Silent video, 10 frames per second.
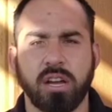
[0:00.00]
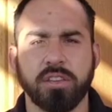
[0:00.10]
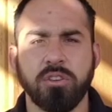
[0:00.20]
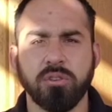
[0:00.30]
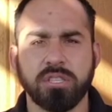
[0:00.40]

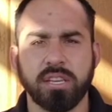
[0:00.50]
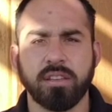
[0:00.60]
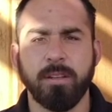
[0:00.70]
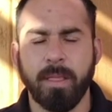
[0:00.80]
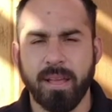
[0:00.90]

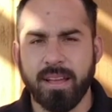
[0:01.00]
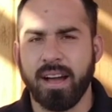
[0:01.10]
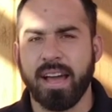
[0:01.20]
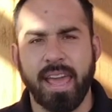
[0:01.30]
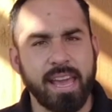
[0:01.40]
using
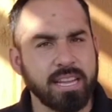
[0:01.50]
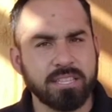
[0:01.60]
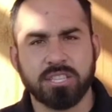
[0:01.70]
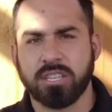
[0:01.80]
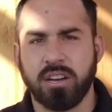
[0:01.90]
a hand
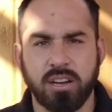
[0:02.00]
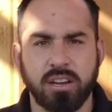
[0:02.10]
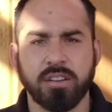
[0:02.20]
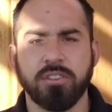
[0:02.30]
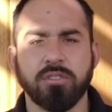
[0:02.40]

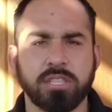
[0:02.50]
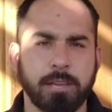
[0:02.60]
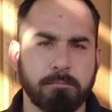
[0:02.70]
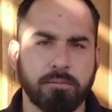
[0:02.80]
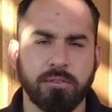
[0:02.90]
saw,
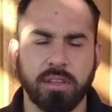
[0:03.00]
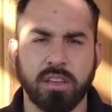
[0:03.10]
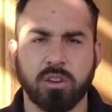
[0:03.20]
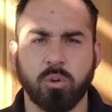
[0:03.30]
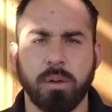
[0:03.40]
using pruning
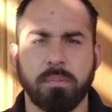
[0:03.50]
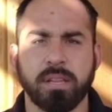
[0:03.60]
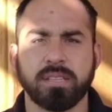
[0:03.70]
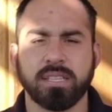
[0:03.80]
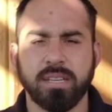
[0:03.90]

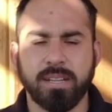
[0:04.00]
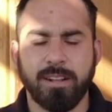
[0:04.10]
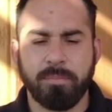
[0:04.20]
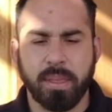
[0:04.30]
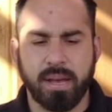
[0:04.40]
equipment,
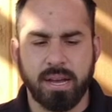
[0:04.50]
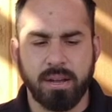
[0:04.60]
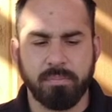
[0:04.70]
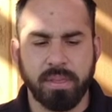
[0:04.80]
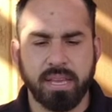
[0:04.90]

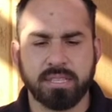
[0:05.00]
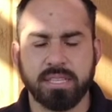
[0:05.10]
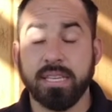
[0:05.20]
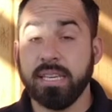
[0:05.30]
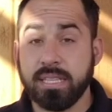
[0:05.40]
it's
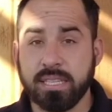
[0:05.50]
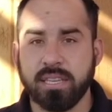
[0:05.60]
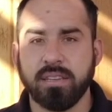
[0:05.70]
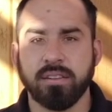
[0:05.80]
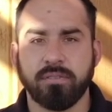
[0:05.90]

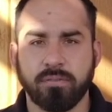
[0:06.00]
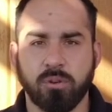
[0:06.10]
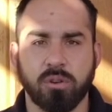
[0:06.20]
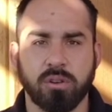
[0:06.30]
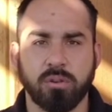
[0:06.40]
easy
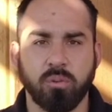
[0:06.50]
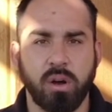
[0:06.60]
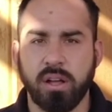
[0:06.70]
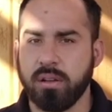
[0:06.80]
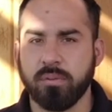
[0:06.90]
for
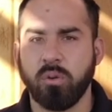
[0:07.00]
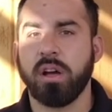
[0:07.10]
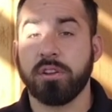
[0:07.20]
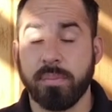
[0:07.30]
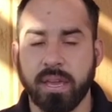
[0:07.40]

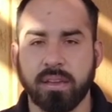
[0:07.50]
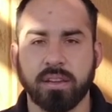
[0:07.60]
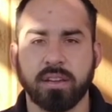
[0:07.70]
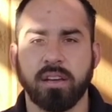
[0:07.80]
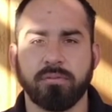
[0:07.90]
while you're making a
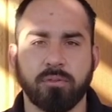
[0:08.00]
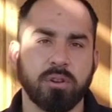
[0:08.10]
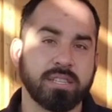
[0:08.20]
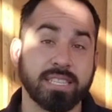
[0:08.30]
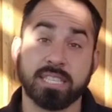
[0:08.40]
cut for
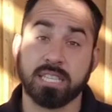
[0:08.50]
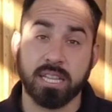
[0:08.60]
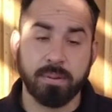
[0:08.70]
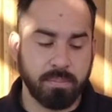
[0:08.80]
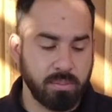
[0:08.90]
it to
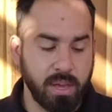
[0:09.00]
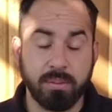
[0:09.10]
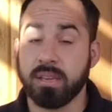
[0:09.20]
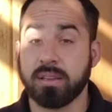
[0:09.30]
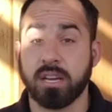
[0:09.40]
slip and
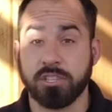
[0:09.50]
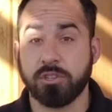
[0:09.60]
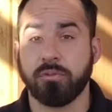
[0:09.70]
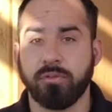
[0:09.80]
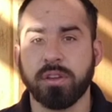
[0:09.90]
maybe cut
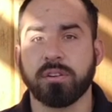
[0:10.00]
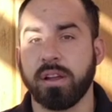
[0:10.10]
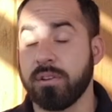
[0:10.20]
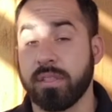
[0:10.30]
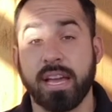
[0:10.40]
your finger. I
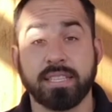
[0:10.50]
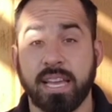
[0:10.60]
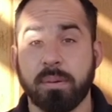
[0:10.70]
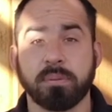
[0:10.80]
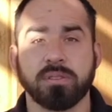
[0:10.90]
know that's
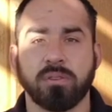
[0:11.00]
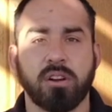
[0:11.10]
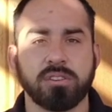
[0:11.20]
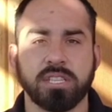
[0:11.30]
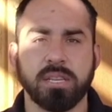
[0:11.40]
happened to
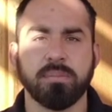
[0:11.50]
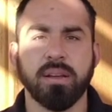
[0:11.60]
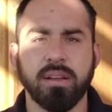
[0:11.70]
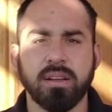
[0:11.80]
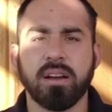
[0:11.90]
our team
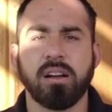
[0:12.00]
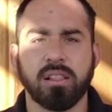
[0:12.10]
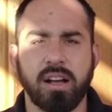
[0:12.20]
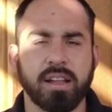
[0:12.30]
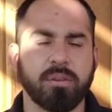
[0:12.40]
a
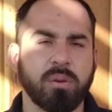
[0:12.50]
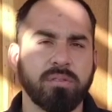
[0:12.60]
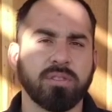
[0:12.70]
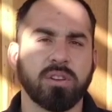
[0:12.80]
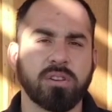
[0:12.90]
lot, and
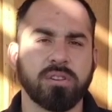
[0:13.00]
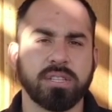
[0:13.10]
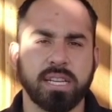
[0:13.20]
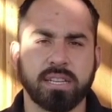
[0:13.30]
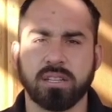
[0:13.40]
we've learned
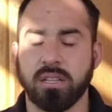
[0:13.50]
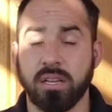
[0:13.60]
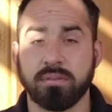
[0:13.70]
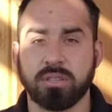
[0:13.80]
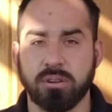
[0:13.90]
that
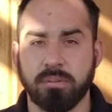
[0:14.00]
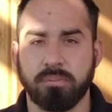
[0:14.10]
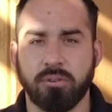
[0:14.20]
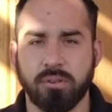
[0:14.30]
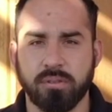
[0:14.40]
gloves are
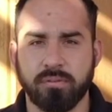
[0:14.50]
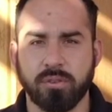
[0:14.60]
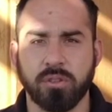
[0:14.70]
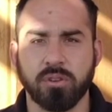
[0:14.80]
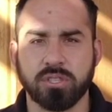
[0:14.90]
important
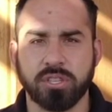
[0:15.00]
for those